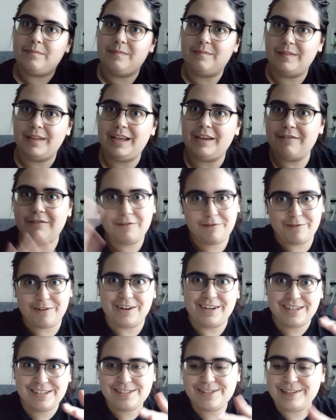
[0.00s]
even
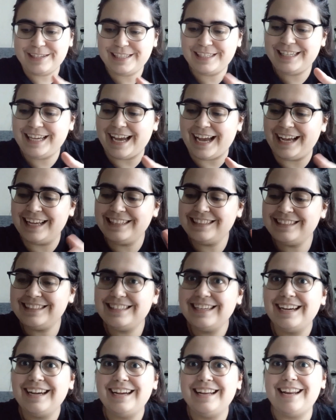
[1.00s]
further towards the end,
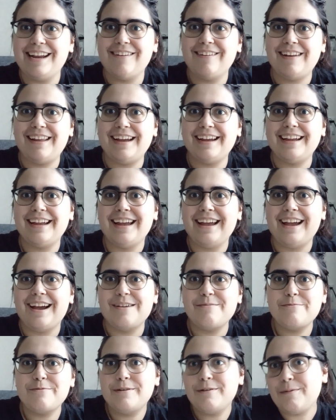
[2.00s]
they were like,
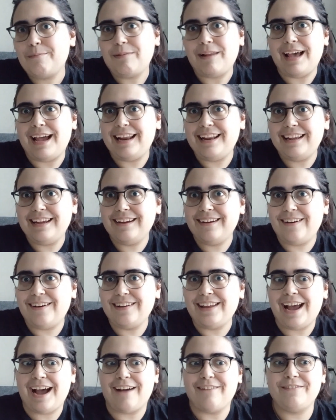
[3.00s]
we were planning
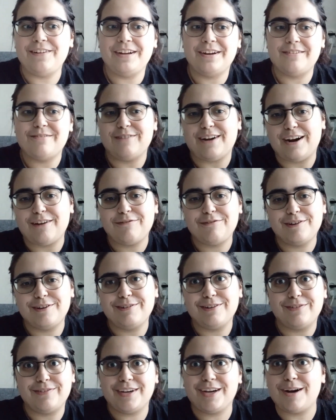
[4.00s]
on having a raffle
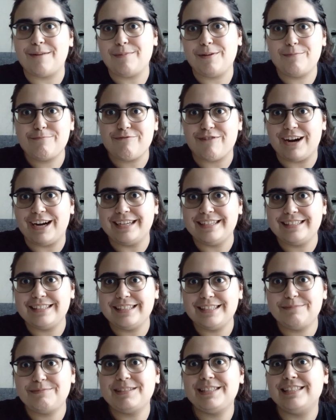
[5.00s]
with a couple
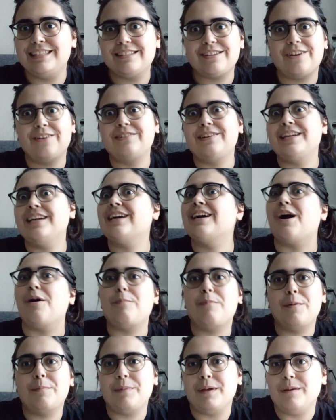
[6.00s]
prizes, but since only a
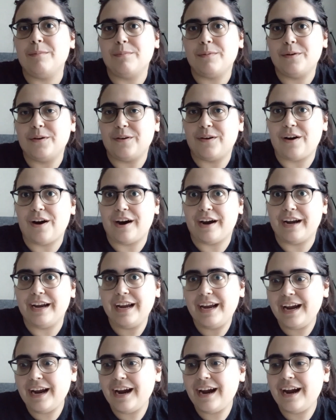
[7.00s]
couple people are
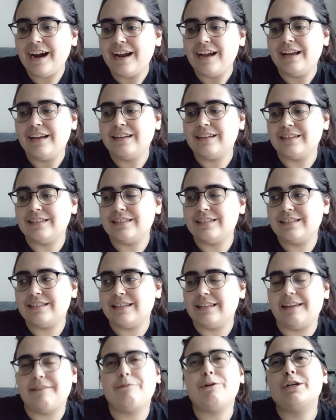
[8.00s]
here, because
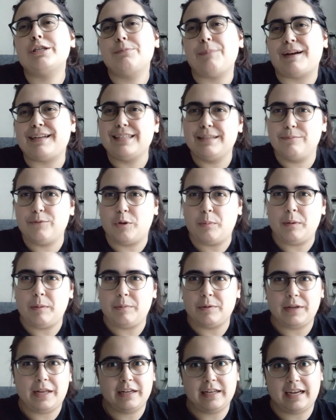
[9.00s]
they were expecting more
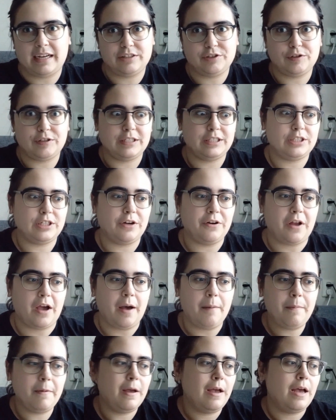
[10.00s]
people than actually showed
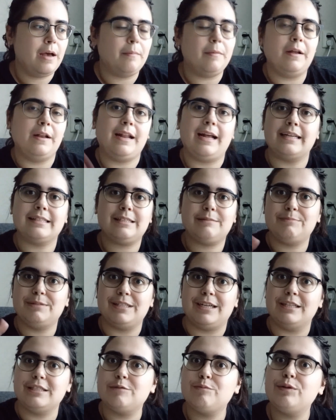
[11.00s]
up, but that's
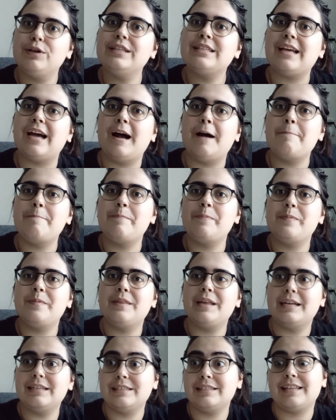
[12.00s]
beside the point,
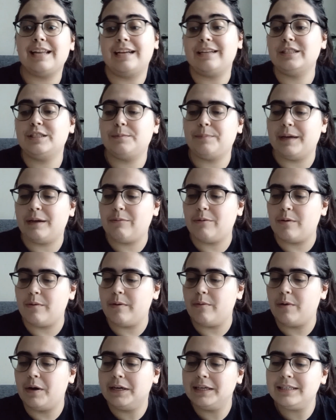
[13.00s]
they just let us pick what
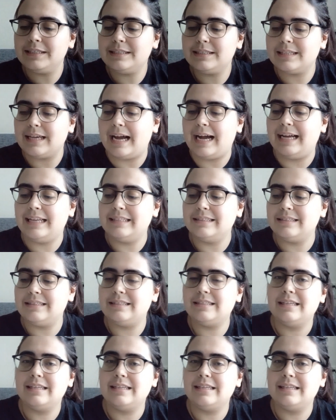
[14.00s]
we wanted. And